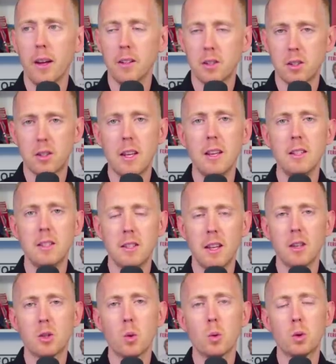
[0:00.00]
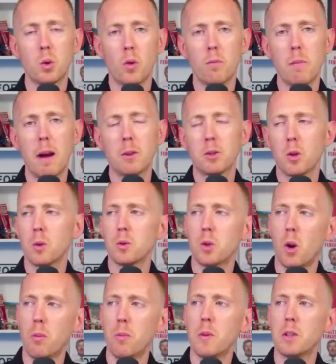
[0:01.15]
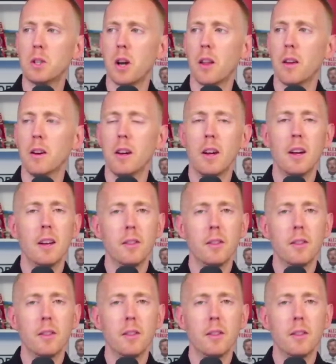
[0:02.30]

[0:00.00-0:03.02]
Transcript: it's these things all sort of mounted on top of each other